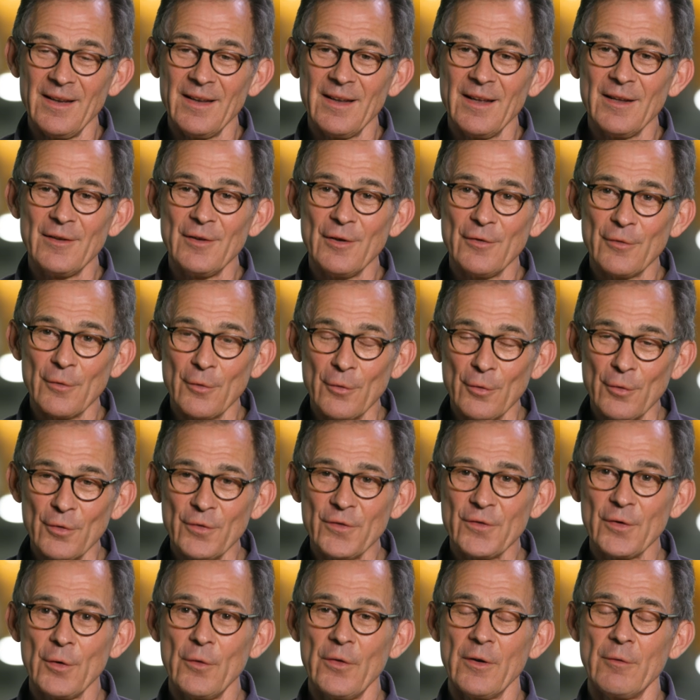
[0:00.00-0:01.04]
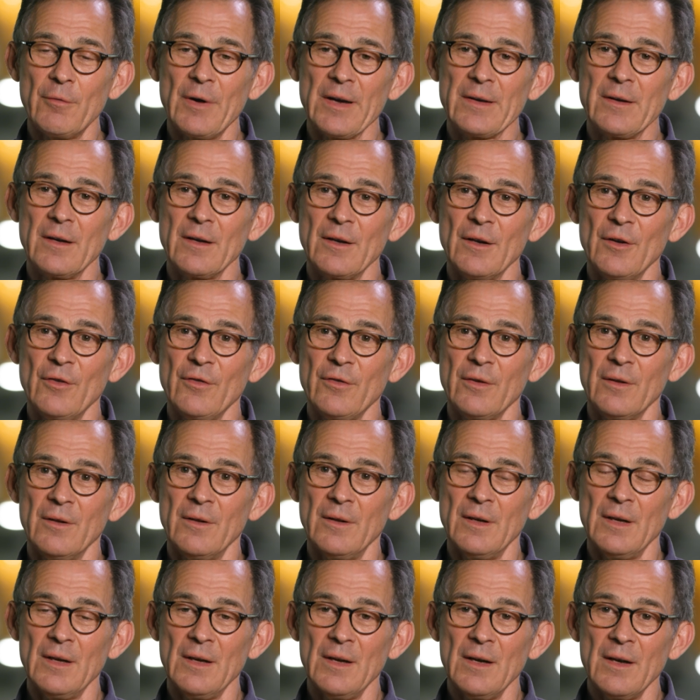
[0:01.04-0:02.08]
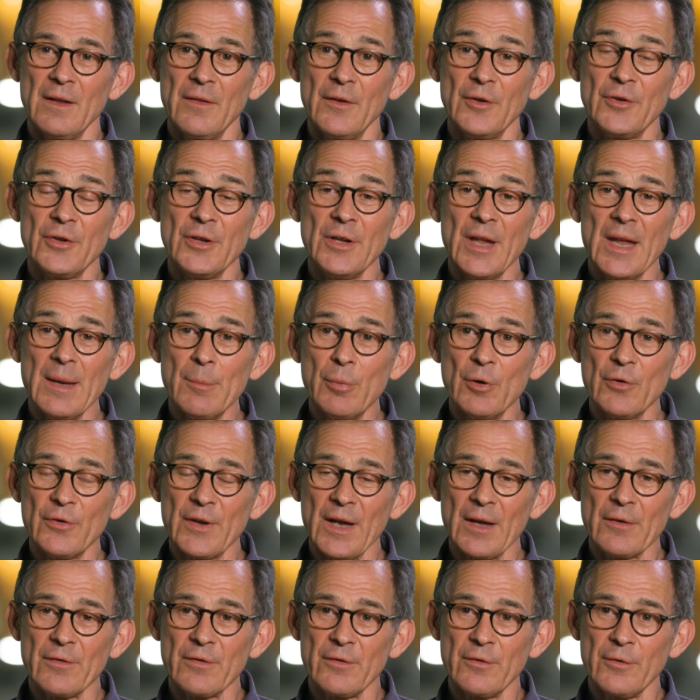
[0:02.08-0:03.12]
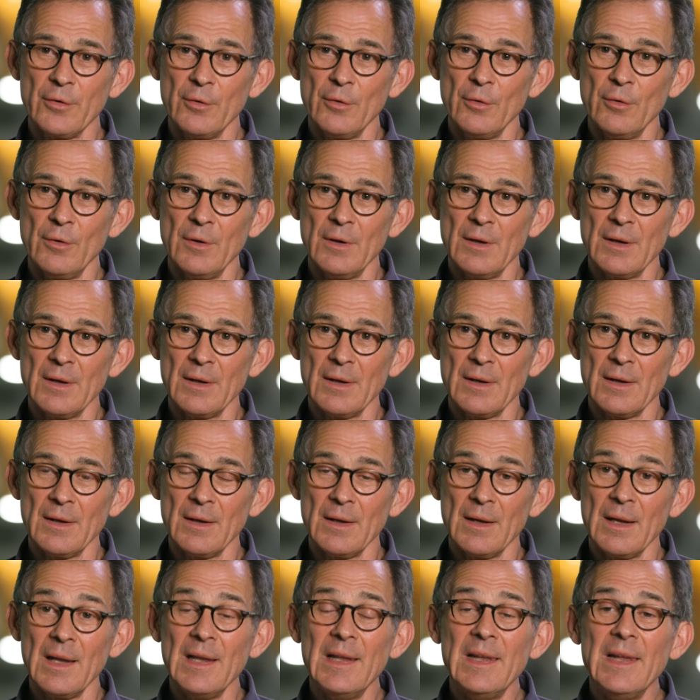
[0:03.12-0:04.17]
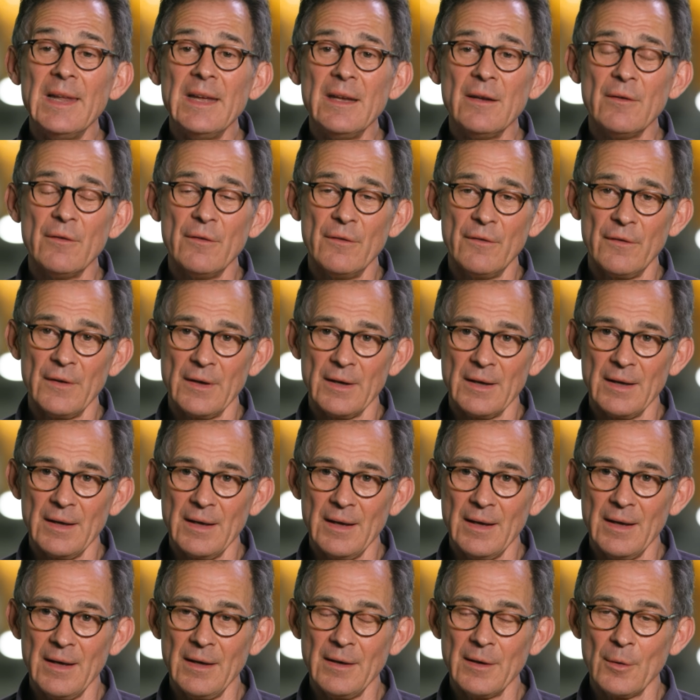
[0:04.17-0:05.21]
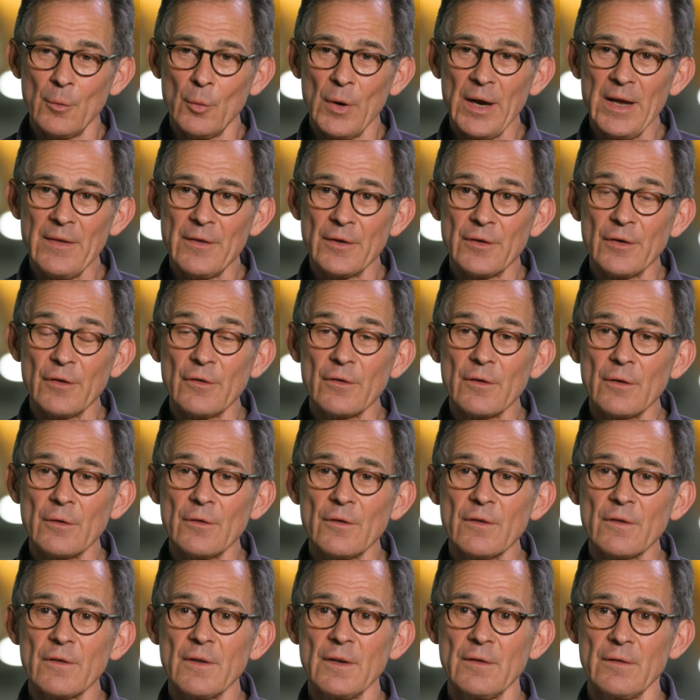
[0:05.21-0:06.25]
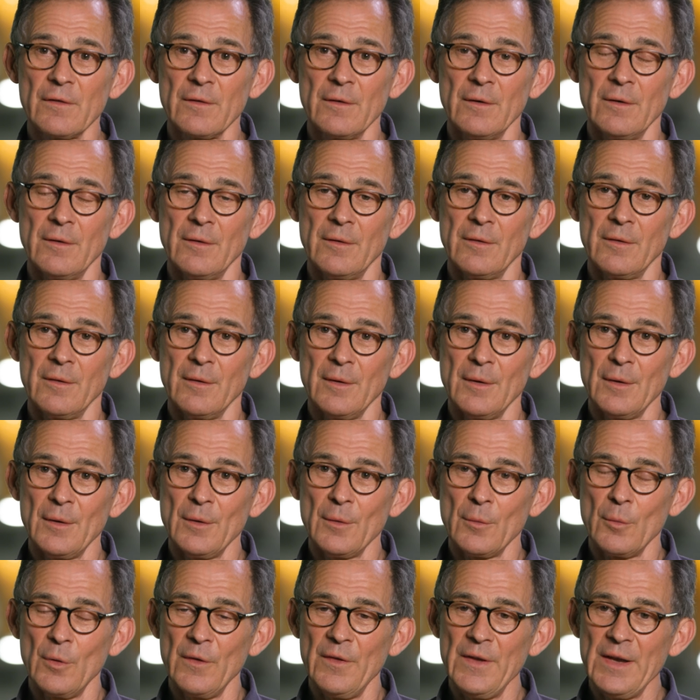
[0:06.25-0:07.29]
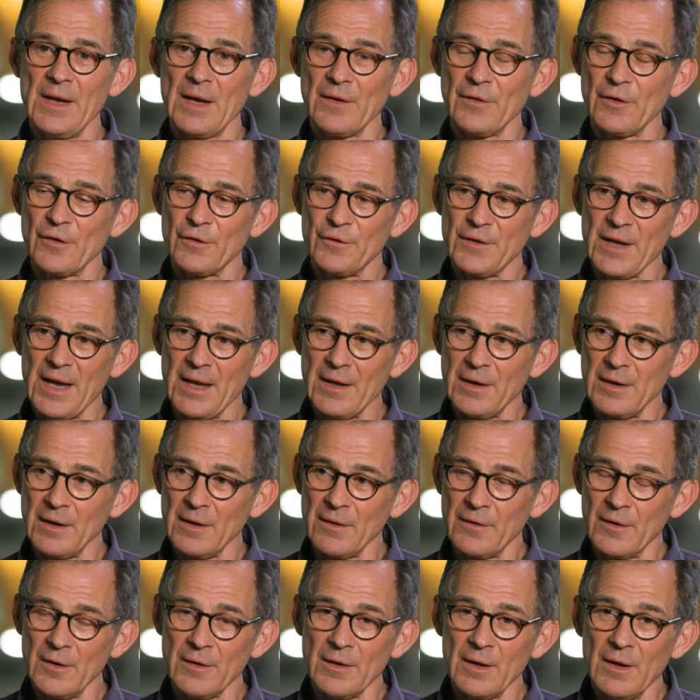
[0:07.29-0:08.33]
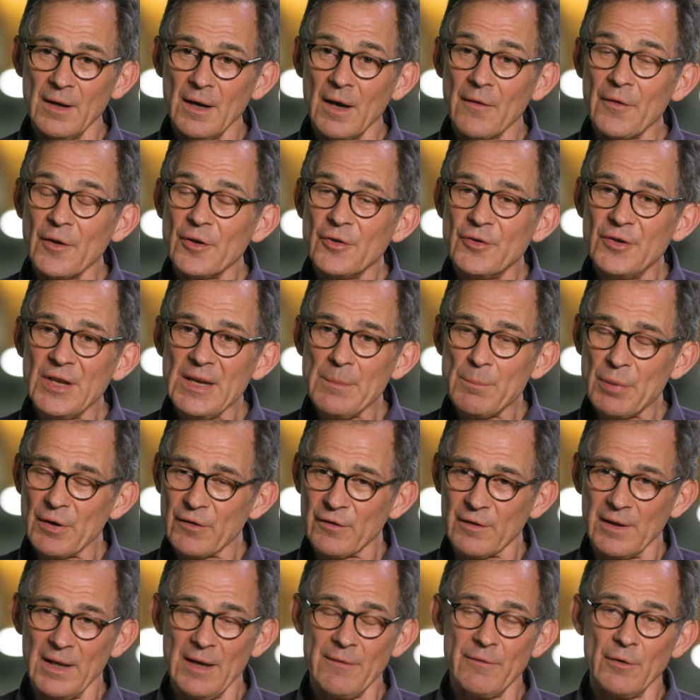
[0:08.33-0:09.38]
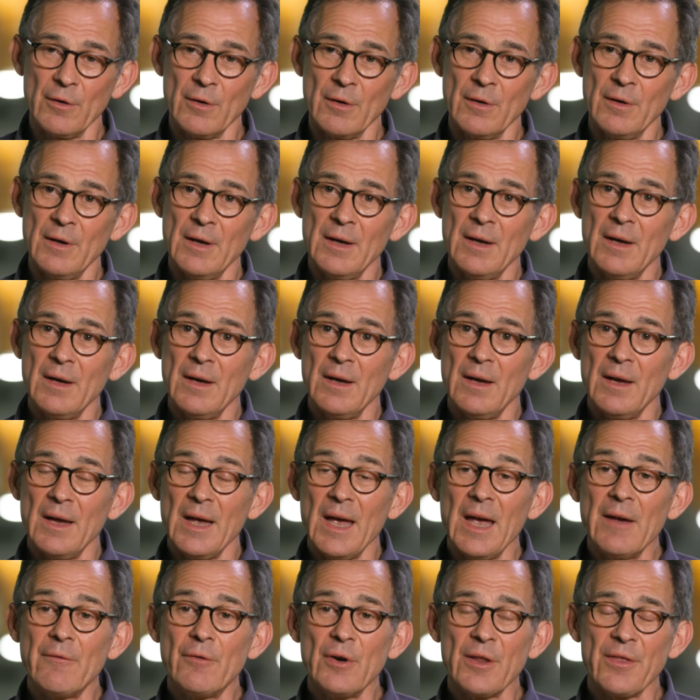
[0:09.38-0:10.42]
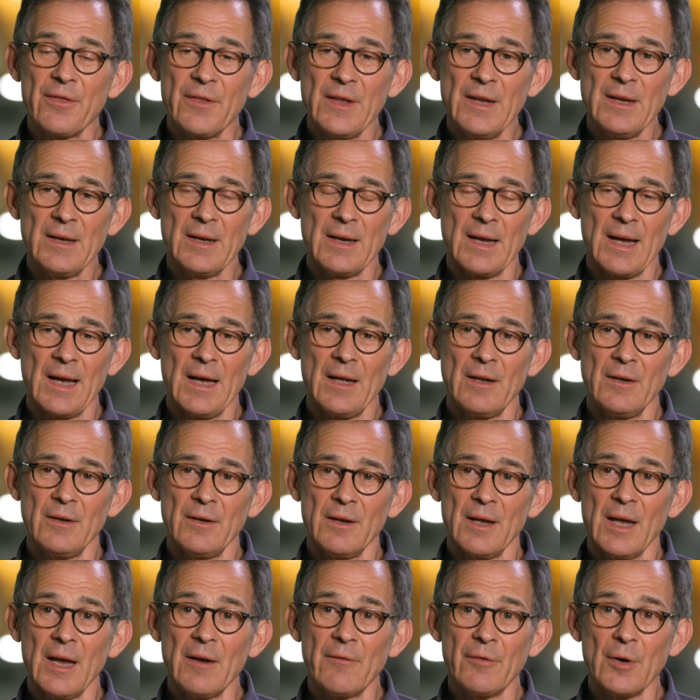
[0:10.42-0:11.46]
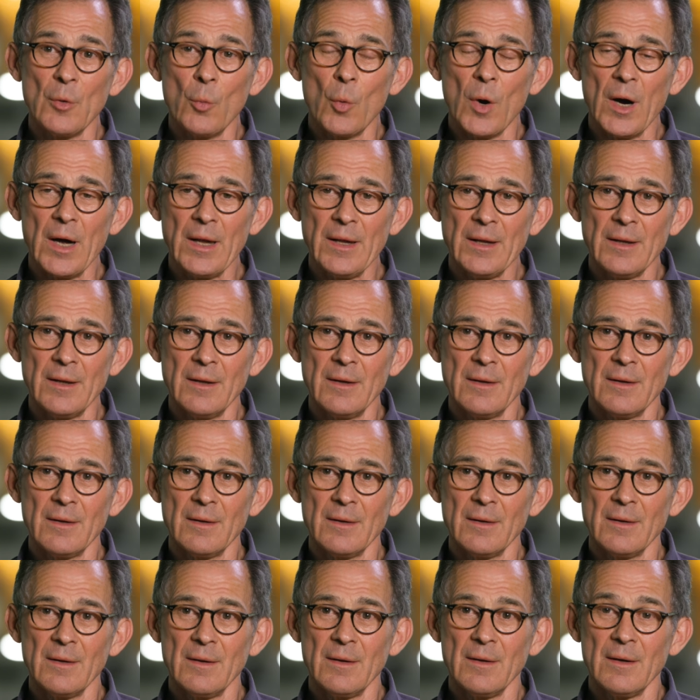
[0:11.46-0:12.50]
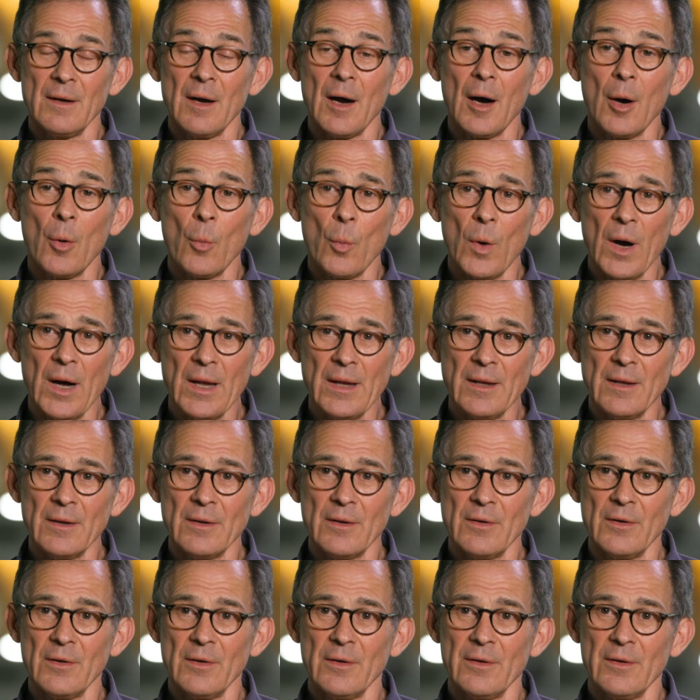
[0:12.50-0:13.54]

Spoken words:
It is also the recognition that enables us to live in a way that is consistent with the understanding that at the deepest level, everything and everyone are one.